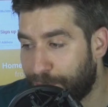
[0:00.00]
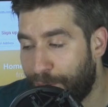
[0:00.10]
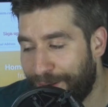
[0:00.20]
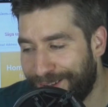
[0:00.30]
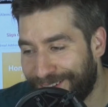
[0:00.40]

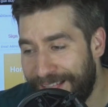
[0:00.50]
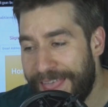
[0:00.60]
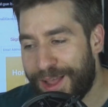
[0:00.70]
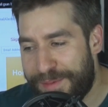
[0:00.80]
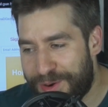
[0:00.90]
well.
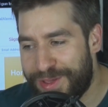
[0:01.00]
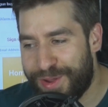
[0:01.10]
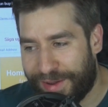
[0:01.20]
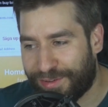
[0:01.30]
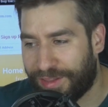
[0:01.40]
Let me know what you
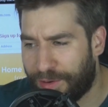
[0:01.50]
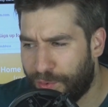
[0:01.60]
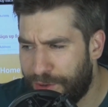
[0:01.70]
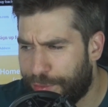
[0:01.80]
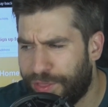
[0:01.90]
guys think.
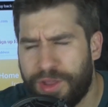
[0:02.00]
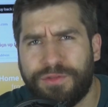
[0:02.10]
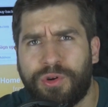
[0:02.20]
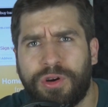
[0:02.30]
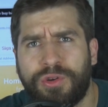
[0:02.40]
What do you think of
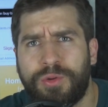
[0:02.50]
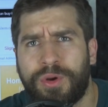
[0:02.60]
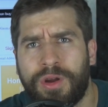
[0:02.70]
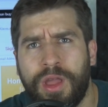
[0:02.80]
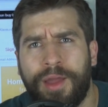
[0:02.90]
Laura
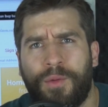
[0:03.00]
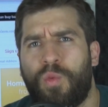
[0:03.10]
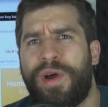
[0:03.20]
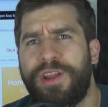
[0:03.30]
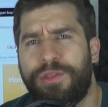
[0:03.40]
Loomer?
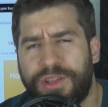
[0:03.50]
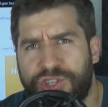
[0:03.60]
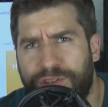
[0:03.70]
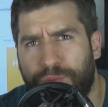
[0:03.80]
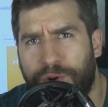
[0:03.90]
Why do you think
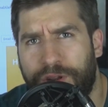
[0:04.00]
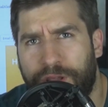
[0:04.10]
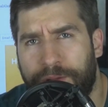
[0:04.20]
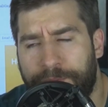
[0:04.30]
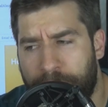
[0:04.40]
she's
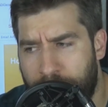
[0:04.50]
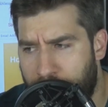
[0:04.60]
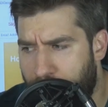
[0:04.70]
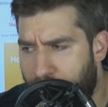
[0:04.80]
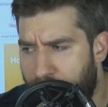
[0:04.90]
running?
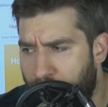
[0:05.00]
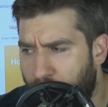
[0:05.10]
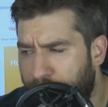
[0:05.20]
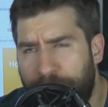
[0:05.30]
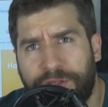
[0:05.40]
And
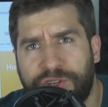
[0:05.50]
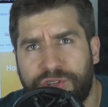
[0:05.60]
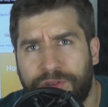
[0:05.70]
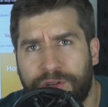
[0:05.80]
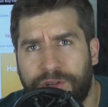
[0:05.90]
what do you think
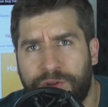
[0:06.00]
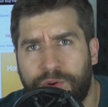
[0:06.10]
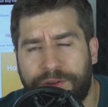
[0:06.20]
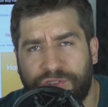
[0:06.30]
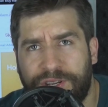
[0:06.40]
she's going to do
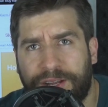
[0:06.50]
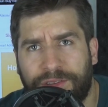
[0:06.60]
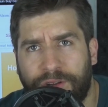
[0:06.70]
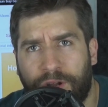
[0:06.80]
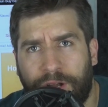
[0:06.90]
if she gets
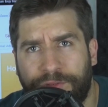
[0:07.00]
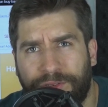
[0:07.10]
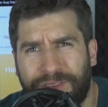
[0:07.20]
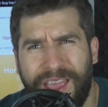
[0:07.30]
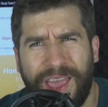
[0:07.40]
into
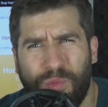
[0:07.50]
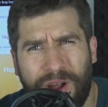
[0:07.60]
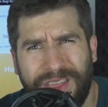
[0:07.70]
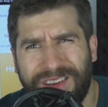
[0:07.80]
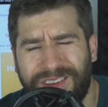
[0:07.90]
office? And why
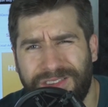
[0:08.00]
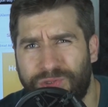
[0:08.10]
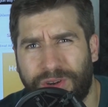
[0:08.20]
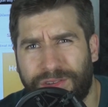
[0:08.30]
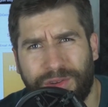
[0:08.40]
that
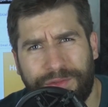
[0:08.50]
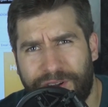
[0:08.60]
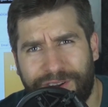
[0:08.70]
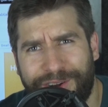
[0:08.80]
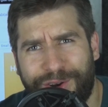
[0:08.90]
district? So I've got
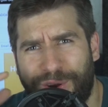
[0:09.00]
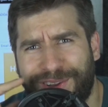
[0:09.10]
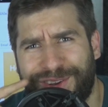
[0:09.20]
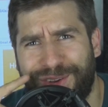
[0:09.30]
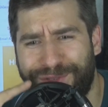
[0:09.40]
a lot of
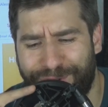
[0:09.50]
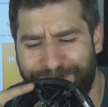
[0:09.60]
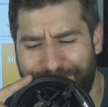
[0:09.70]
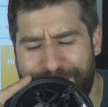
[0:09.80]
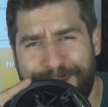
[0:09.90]
questions for
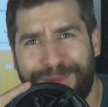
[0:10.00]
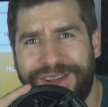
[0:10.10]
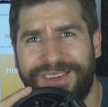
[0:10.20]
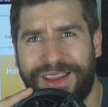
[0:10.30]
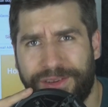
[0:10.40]
you.
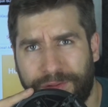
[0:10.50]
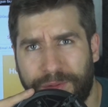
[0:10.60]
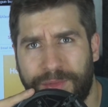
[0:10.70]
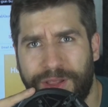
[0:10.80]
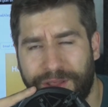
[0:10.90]
Please answer
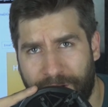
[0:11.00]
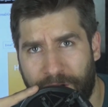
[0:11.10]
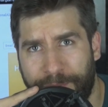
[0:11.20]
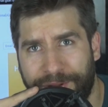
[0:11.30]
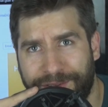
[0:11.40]
them in the
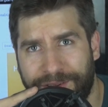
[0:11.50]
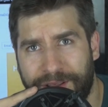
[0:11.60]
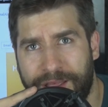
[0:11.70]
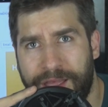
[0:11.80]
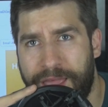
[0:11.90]
comments.
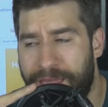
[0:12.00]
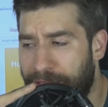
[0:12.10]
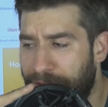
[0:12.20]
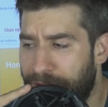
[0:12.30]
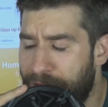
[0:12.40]

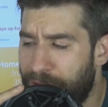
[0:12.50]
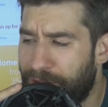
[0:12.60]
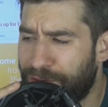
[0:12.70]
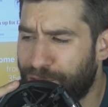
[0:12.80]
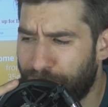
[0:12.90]
And
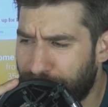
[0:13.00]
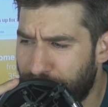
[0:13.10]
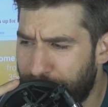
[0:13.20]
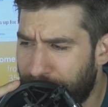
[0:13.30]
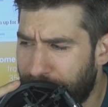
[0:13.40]
Laura
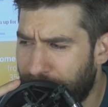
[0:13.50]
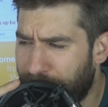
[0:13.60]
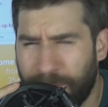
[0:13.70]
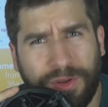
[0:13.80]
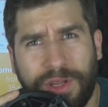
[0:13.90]
Loomer,
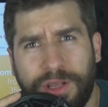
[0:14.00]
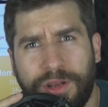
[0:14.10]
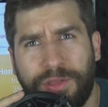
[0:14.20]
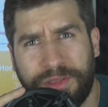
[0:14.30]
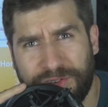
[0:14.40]
really? You
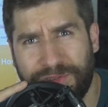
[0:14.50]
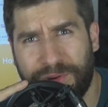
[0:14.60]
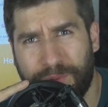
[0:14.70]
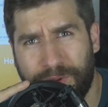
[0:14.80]
think she's going